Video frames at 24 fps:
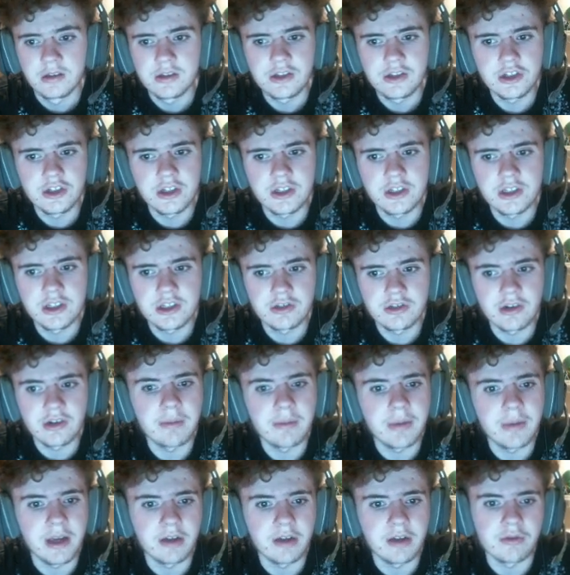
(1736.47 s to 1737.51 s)
chin strap
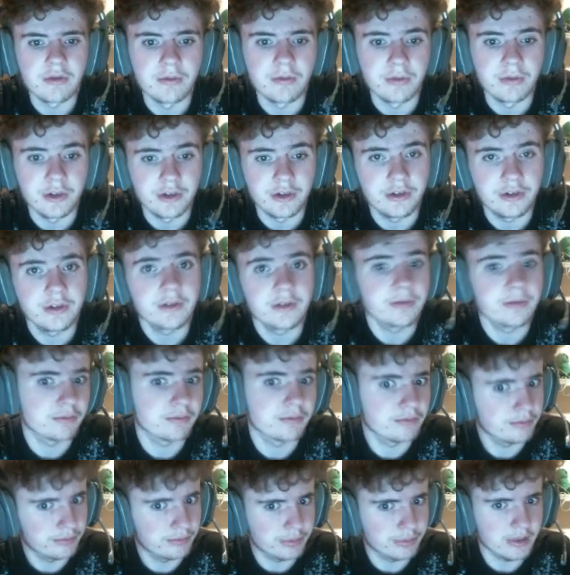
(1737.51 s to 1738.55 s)
penguin, which,
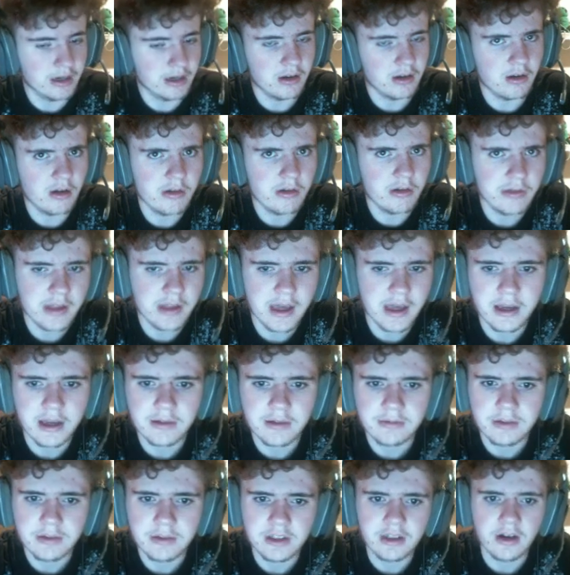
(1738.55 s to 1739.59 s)
by all
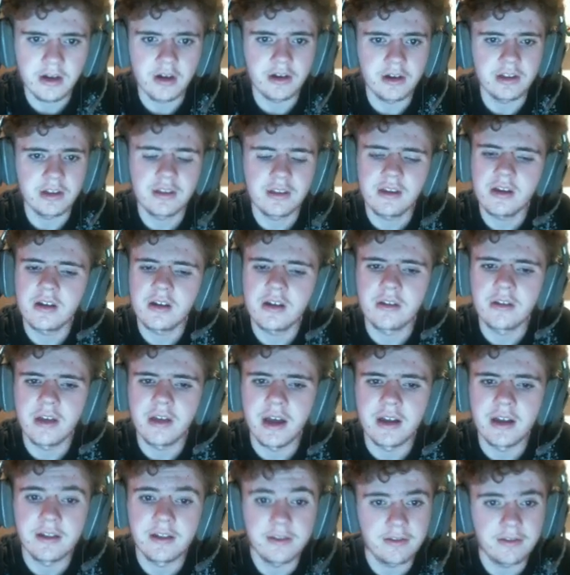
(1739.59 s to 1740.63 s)
that, you could already tell
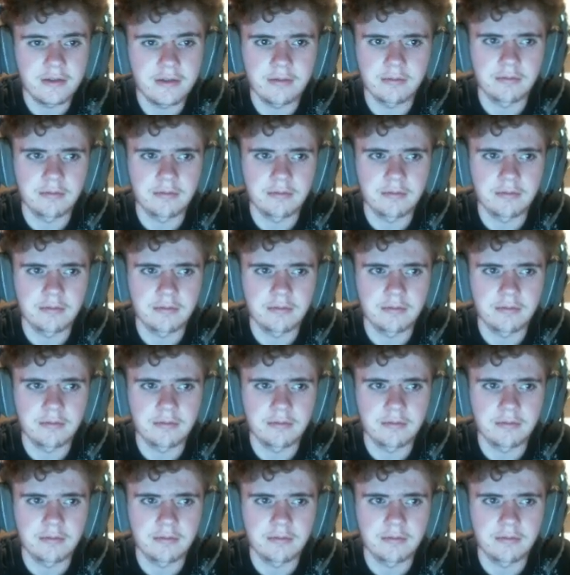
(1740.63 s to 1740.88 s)
that it's